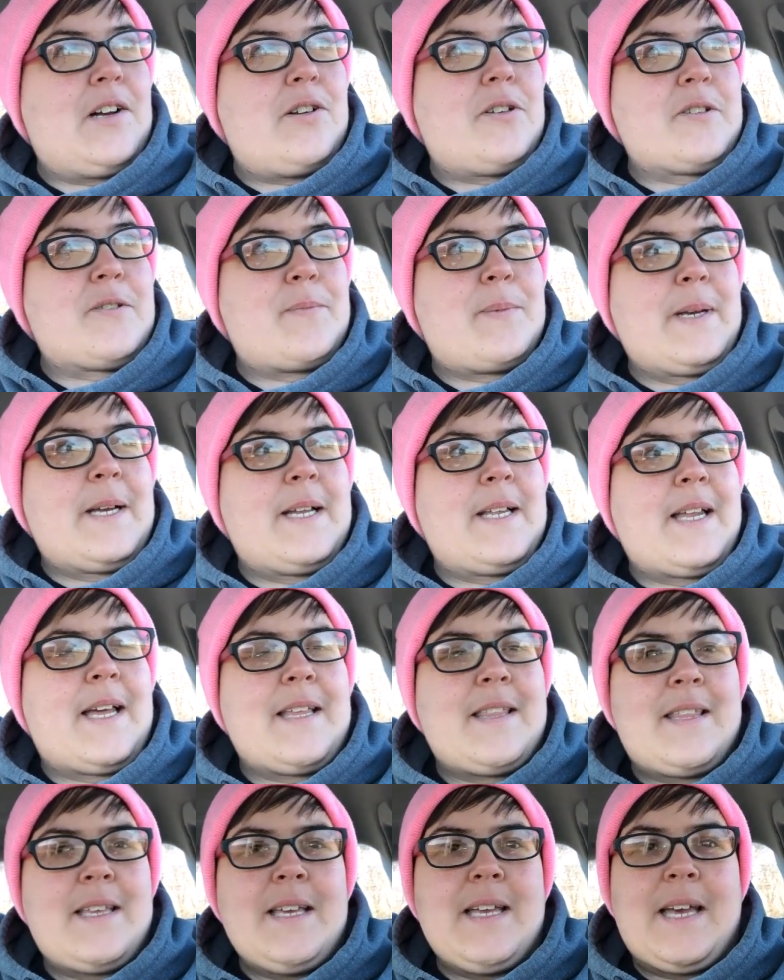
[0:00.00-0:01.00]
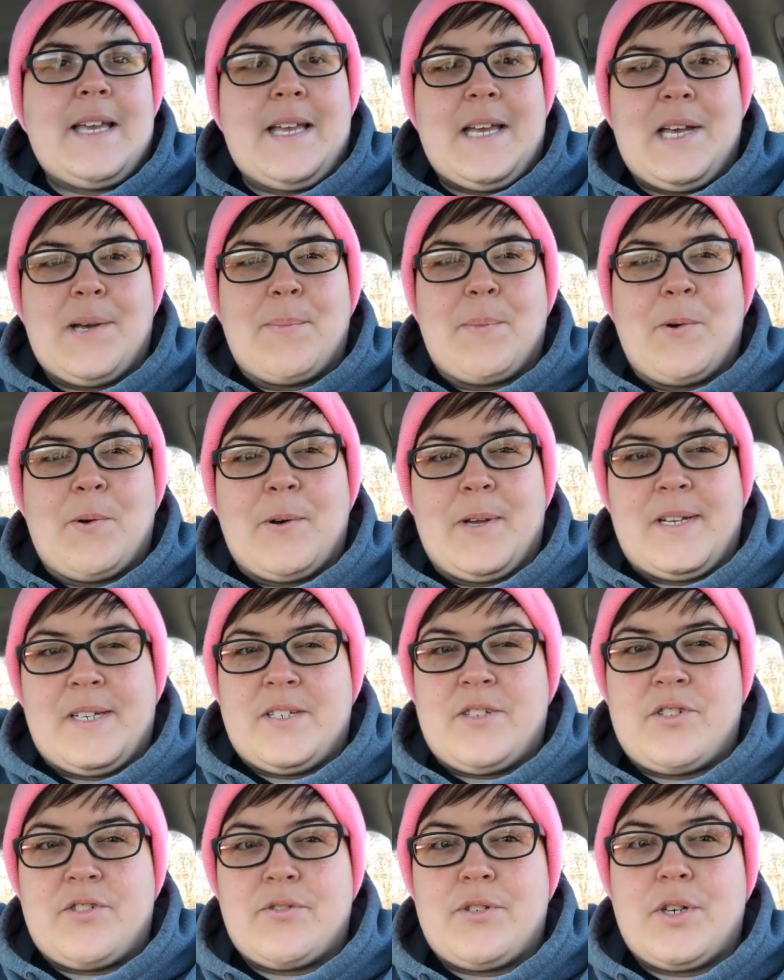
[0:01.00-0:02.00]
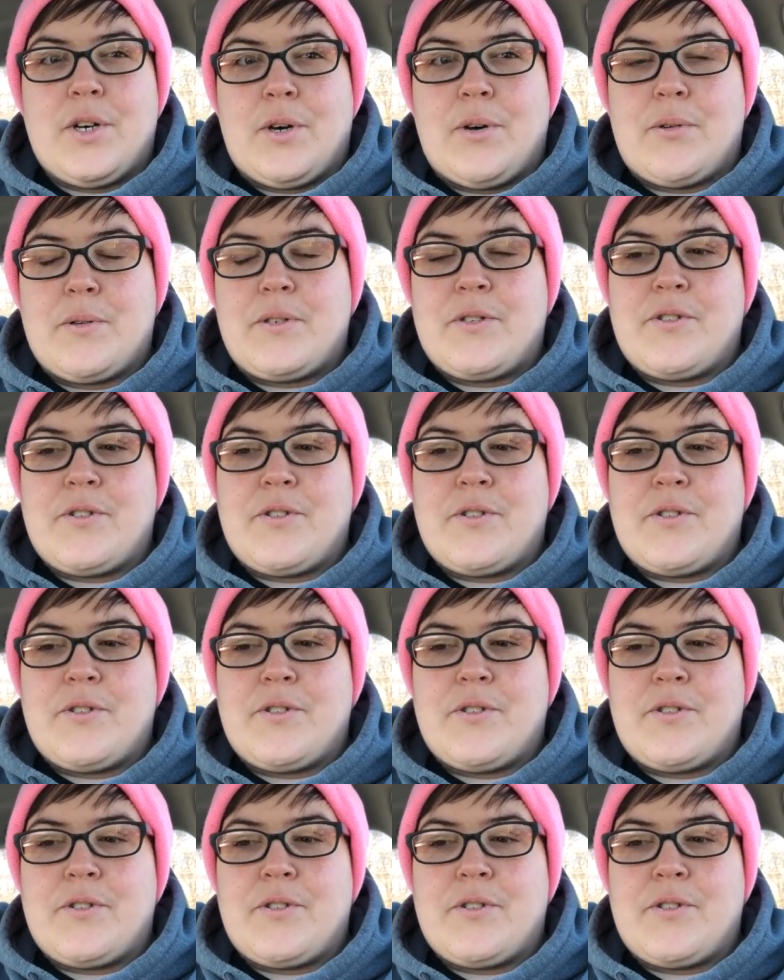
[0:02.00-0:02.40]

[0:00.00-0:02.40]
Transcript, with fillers: goes, but I think I am going to go